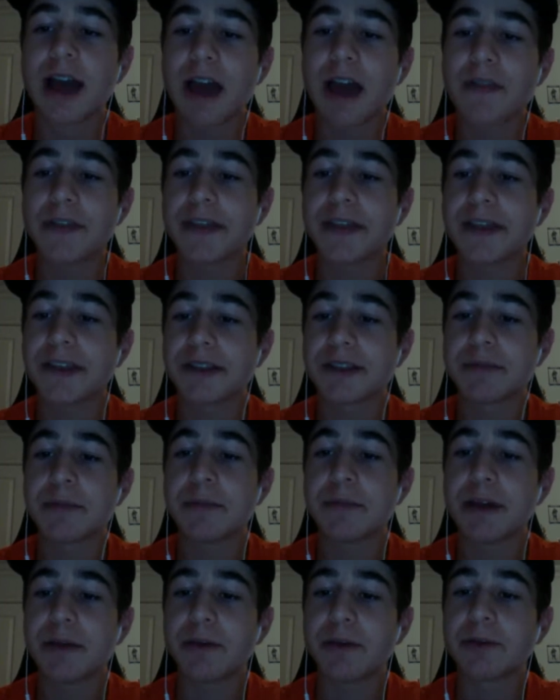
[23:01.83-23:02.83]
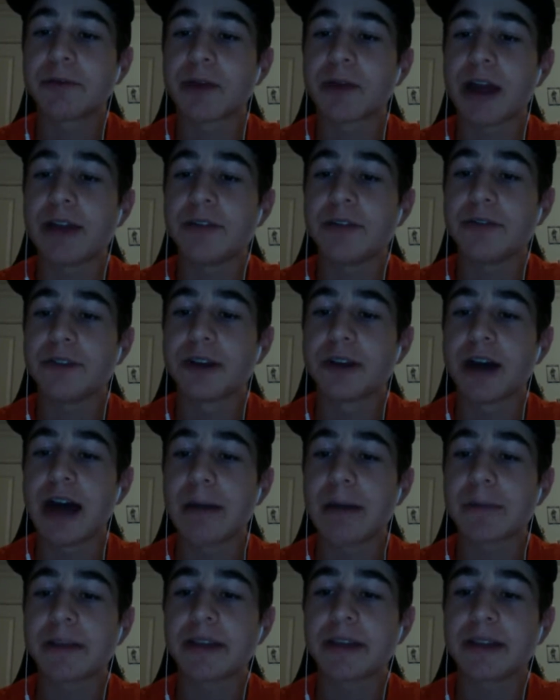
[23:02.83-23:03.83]
I think he's going to be playing with Ryan
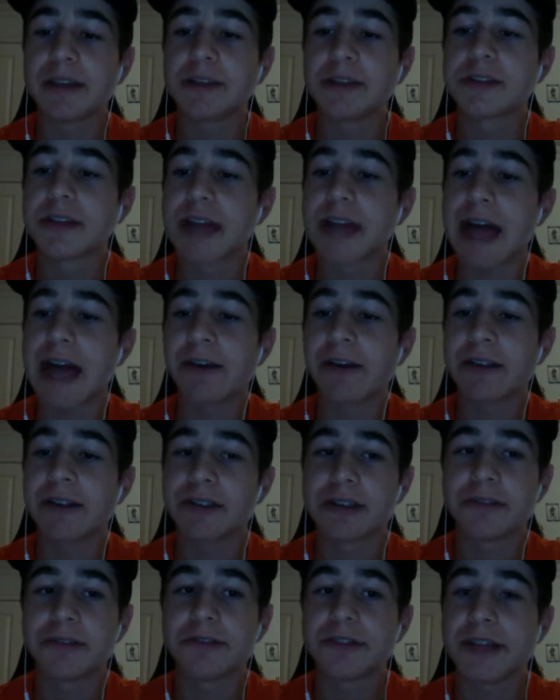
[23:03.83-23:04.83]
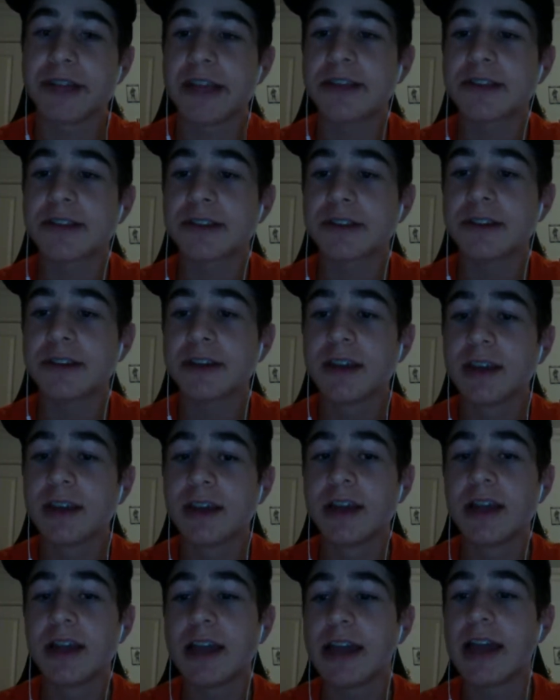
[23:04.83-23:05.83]
Nugent-Hopkins and Alexander Chasen,
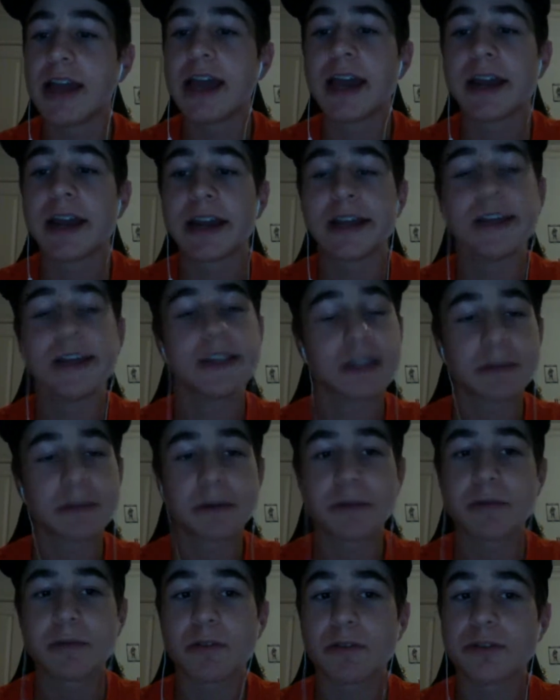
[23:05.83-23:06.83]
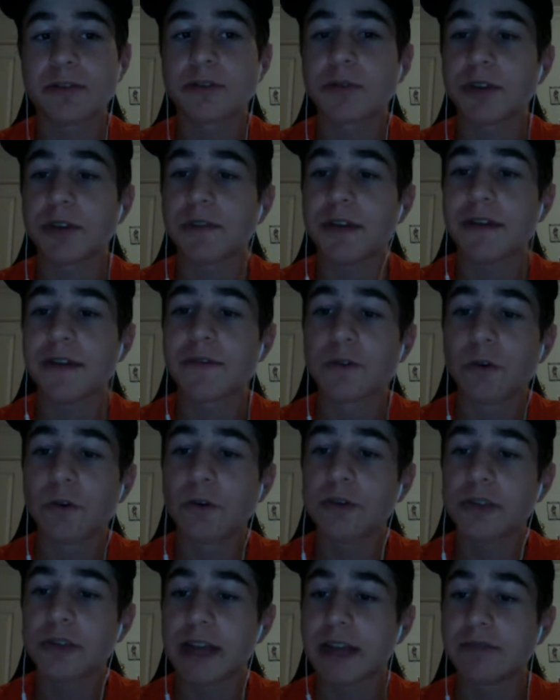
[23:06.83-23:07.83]
and he's going to put up close to 25
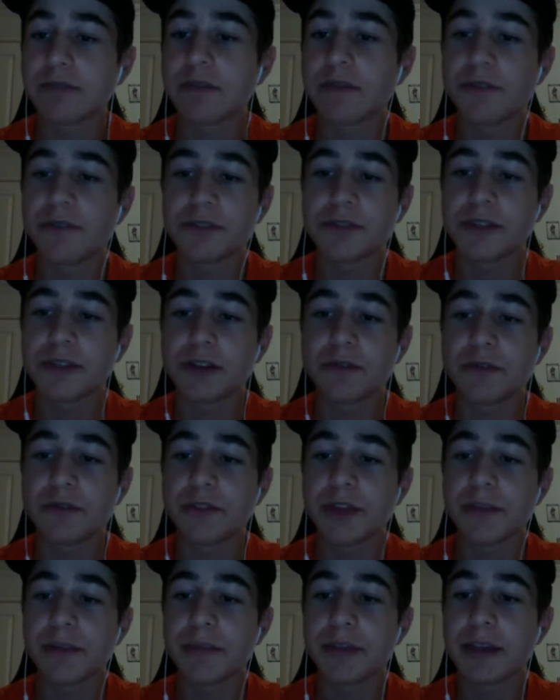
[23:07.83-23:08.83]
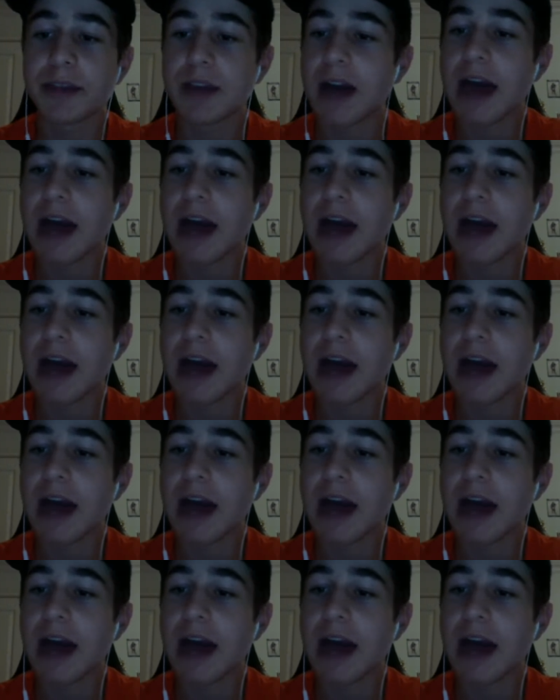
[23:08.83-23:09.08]
goals, and I love this deal for them.